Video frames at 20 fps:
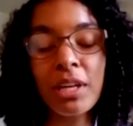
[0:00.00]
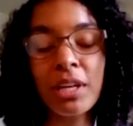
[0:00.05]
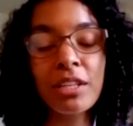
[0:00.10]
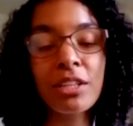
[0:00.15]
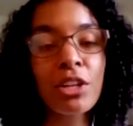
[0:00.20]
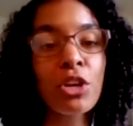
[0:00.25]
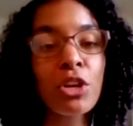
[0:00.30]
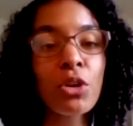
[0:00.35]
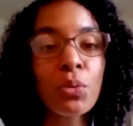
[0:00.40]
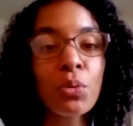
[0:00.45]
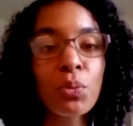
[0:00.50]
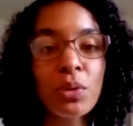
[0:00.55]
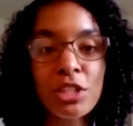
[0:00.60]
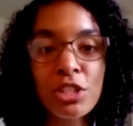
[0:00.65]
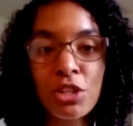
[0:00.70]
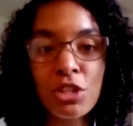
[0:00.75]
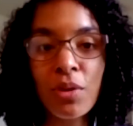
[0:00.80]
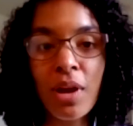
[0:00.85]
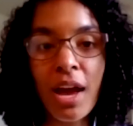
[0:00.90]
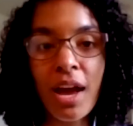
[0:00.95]
But we
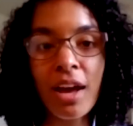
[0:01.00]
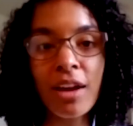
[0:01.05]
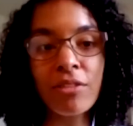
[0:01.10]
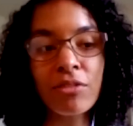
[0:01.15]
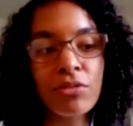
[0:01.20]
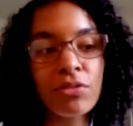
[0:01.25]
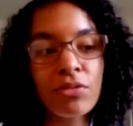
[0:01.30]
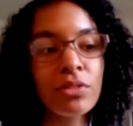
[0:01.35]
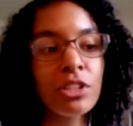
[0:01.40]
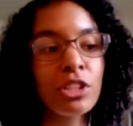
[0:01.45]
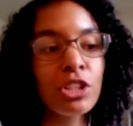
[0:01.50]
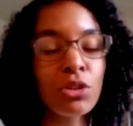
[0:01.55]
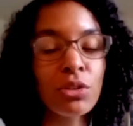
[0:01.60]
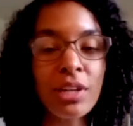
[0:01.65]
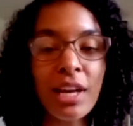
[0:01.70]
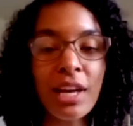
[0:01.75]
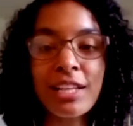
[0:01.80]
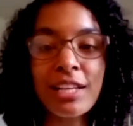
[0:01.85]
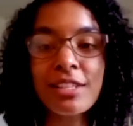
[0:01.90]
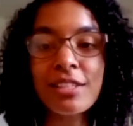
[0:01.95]
do have you
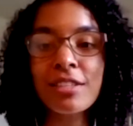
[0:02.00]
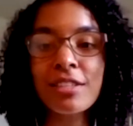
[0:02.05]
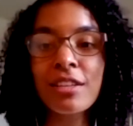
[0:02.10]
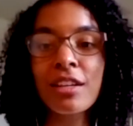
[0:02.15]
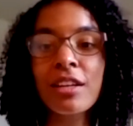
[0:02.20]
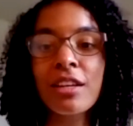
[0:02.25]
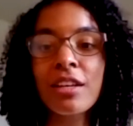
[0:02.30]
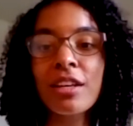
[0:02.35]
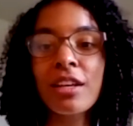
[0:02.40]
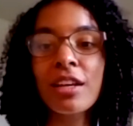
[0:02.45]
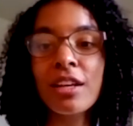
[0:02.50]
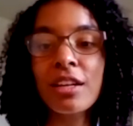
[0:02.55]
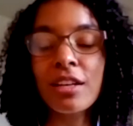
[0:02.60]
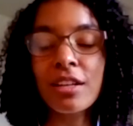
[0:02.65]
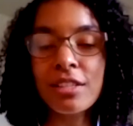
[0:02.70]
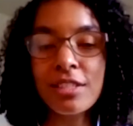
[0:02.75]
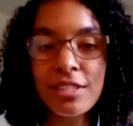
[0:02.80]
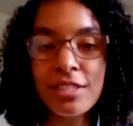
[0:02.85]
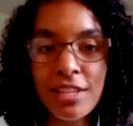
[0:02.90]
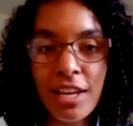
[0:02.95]
know, nice,
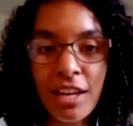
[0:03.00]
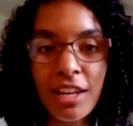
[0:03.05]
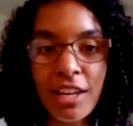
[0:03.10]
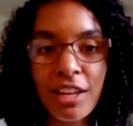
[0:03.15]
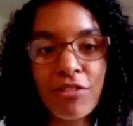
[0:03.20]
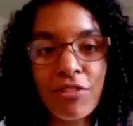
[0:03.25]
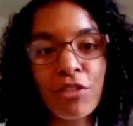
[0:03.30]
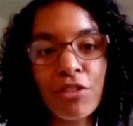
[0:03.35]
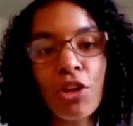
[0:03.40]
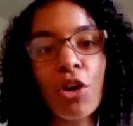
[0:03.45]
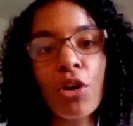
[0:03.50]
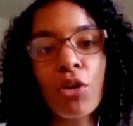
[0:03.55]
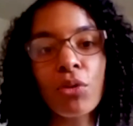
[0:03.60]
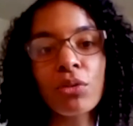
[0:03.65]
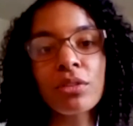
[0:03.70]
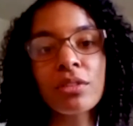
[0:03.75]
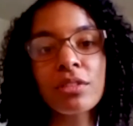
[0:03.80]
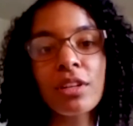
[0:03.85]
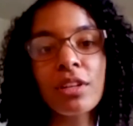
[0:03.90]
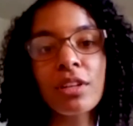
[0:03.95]
a steady
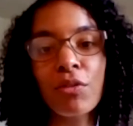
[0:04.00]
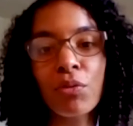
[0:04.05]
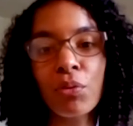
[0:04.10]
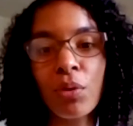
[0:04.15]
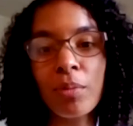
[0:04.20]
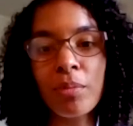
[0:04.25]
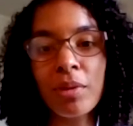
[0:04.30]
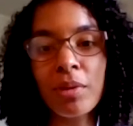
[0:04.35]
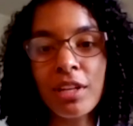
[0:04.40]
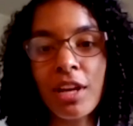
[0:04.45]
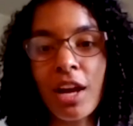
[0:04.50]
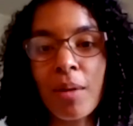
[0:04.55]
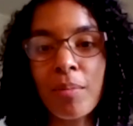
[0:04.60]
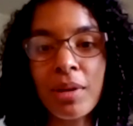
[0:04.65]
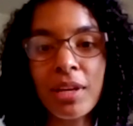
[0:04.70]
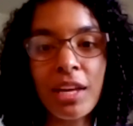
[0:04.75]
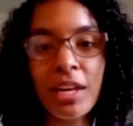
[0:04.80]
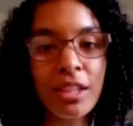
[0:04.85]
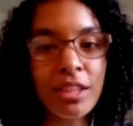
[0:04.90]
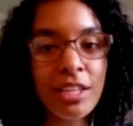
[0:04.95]
flow of women
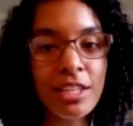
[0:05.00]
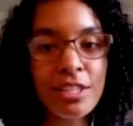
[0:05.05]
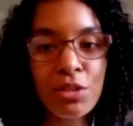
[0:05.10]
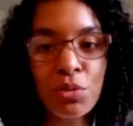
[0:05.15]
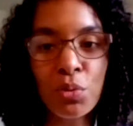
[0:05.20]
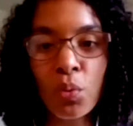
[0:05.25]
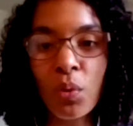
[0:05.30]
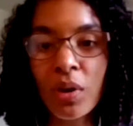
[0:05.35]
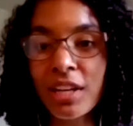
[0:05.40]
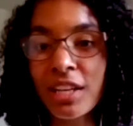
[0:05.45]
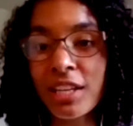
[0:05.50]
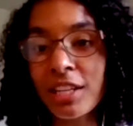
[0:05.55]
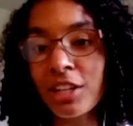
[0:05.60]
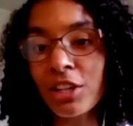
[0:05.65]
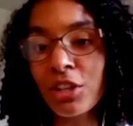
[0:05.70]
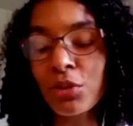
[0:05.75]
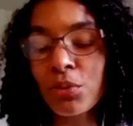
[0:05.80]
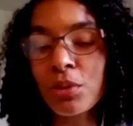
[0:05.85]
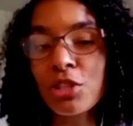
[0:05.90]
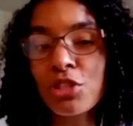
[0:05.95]
coming at least one a
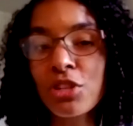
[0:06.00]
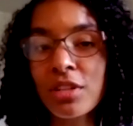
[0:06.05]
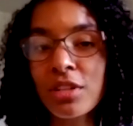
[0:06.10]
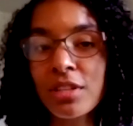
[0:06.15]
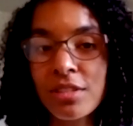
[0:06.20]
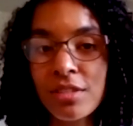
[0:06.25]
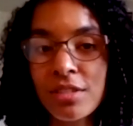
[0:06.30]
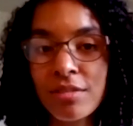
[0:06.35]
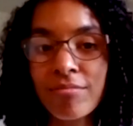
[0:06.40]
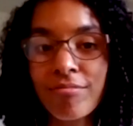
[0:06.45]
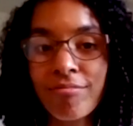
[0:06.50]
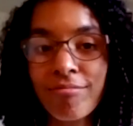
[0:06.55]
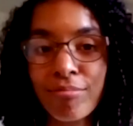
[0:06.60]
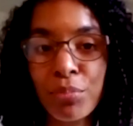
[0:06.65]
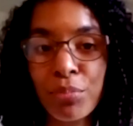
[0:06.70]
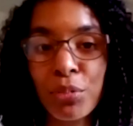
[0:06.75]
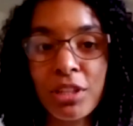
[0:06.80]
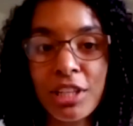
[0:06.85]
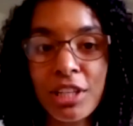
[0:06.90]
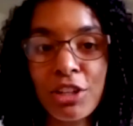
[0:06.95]
year, which is
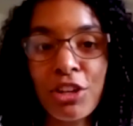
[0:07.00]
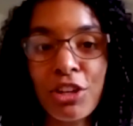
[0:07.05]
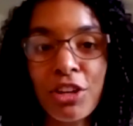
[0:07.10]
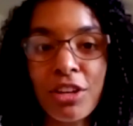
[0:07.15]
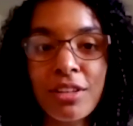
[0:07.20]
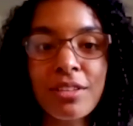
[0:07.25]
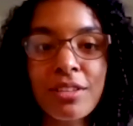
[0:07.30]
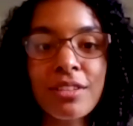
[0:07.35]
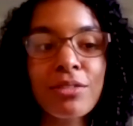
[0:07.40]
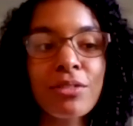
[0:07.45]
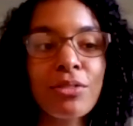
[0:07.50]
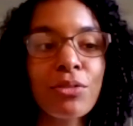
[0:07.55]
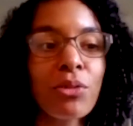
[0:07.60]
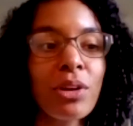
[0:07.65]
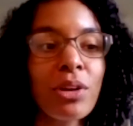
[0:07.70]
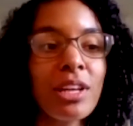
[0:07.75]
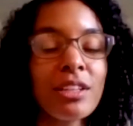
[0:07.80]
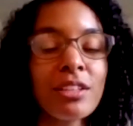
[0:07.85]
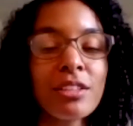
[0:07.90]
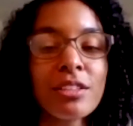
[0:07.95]
pretty good
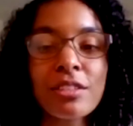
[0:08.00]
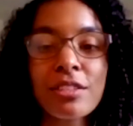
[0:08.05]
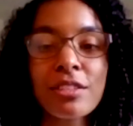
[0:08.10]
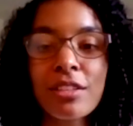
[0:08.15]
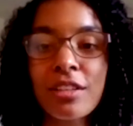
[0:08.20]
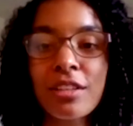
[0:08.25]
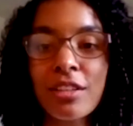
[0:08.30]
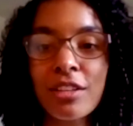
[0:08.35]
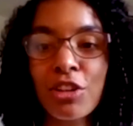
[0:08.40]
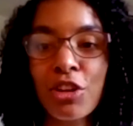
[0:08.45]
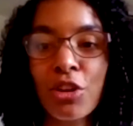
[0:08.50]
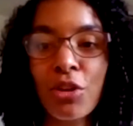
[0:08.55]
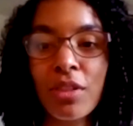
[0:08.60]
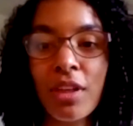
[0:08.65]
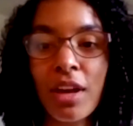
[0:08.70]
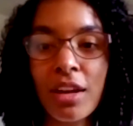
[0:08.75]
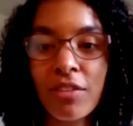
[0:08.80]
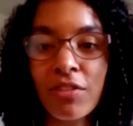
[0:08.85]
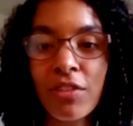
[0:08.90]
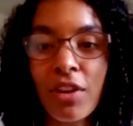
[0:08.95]
when you know a
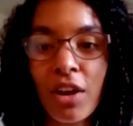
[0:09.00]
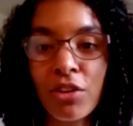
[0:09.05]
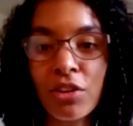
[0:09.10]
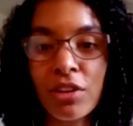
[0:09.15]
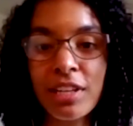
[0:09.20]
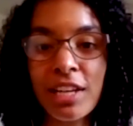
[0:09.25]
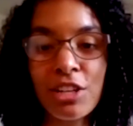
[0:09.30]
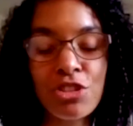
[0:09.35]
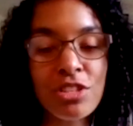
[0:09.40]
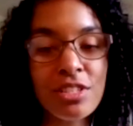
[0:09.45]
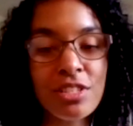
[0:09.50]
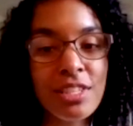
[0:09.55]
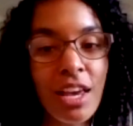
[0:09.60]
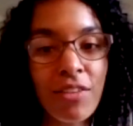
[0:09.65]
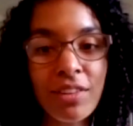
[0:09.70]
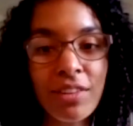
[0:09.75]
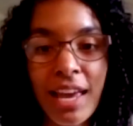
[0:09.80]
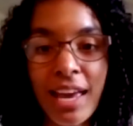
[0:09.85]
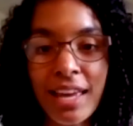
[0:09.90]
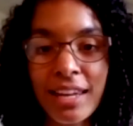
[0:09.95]
lot of congregations
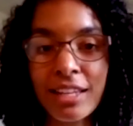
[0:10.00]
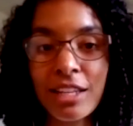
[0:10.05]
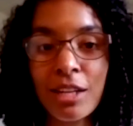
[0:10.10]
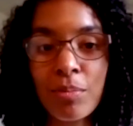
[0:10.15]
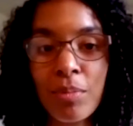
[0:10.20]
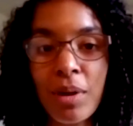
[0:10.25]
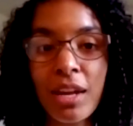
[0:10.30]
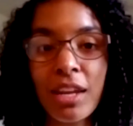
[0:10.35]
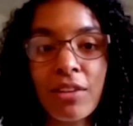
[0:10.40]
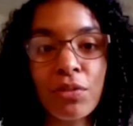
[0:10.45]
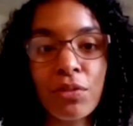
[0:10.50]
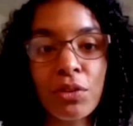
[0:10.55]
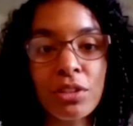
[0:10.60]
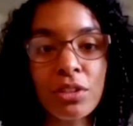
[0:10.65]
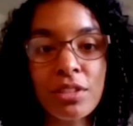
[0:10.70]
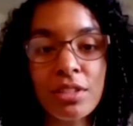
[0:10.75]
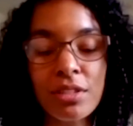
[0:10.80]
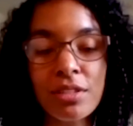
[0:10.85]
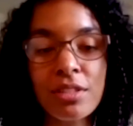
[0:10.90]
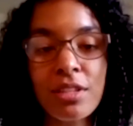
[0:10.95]
haven't had anybody
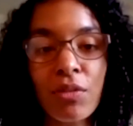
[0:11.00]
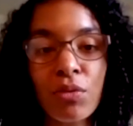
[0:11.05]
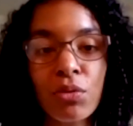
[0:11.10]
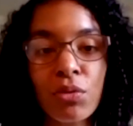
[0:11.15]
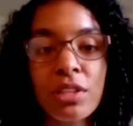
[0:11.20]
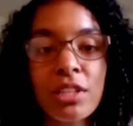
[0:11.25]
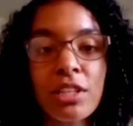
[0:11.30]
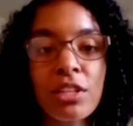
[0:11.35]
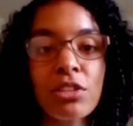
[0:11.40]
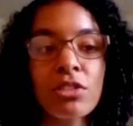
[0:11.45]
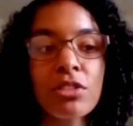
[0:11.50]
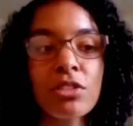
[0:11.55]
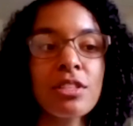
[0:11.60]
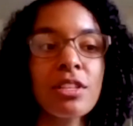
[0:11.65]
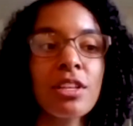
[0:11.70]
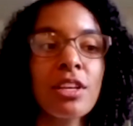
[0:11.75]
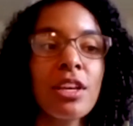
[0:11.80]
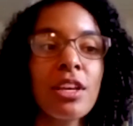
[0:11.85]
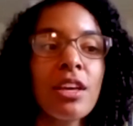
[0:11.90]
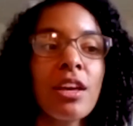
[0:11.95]
for several
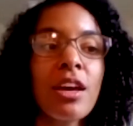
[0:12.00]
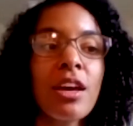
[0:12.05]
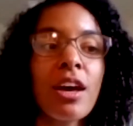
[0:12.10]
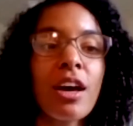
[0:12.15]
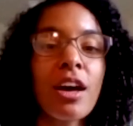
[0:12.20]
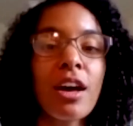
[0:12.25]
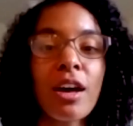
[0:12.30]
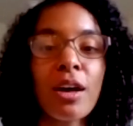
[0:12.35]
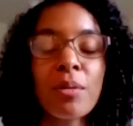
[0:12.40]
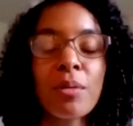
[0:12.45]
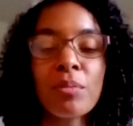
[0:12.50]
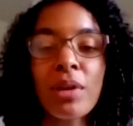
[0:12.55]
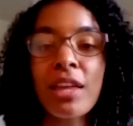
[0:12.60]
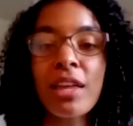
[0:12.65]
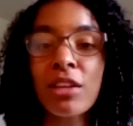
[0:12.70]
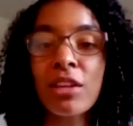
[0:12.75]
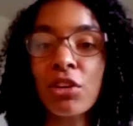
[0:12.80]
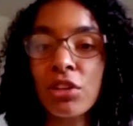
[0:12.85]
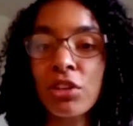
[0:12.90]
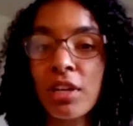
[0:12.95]
years, um,
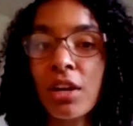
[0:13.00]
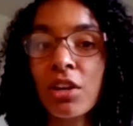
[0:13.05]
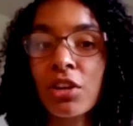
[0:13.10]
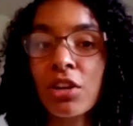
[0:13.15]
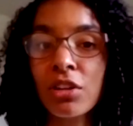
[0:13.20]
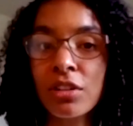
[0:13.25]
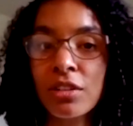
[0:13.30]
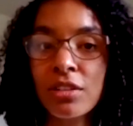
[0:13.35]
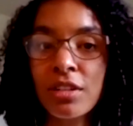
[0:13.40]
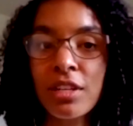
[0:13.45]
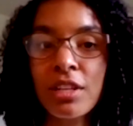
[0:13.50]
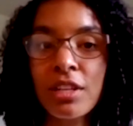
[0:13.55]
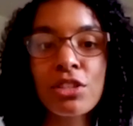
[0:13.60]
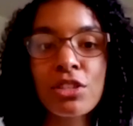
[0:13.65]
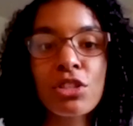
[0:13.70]
and they're younger.